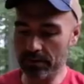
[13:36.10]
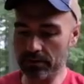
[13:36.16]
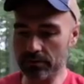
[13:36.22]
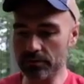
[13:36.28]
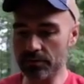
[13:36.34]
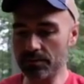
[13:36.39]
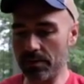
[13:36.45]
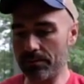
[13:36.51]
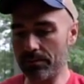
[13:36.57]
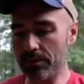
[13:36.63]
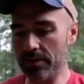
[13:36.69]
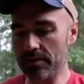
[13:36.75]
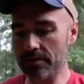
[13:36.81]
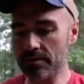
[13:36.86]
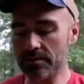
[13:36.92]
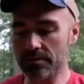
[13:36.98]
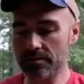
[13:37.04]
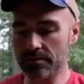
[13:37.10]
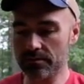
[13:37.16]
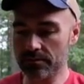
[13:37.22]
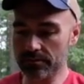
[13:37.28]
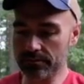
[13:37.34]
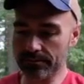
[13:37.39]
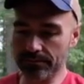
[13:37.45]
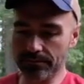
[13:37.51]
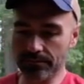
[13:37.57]
I didn't lose my place.
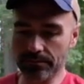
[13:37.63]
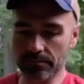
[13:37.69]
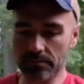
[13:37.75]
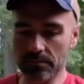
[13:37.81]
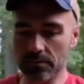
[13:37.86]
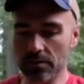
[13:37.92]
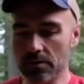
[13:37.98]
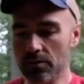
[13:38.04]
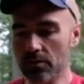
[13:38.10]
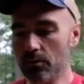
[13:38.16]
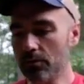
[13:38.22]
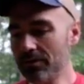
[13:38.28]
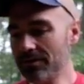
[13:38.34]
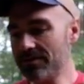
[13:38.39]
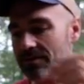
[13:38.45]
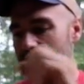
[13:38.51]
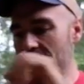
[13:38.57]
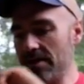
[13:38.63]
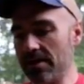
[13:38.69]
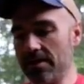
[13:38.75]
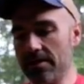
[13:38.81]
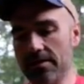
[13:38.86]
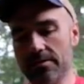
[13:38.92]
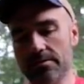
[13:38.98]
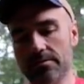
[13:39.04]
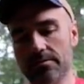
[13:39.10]
What is
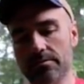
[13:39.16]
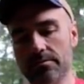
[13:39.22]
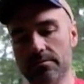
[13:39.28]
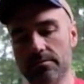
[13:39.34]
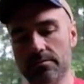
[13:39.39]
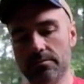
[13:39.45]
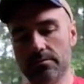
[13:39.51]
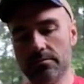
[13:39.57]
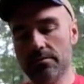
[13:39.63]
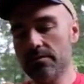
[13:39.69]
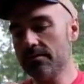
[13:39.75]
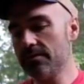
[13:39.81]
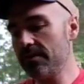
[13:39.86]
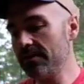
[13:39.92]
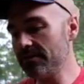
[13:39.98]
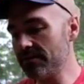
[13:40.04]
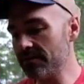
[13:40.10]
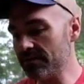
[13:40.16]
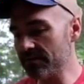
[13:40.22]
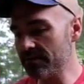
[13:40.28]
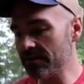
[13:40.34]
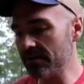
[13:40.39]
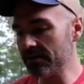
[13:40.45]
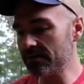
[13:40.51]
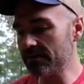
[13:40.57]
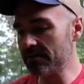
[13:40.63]
today? Today's the
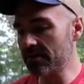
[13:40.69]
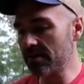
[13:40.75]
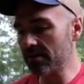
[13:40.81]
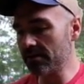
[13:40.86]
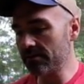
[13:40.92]
sixth.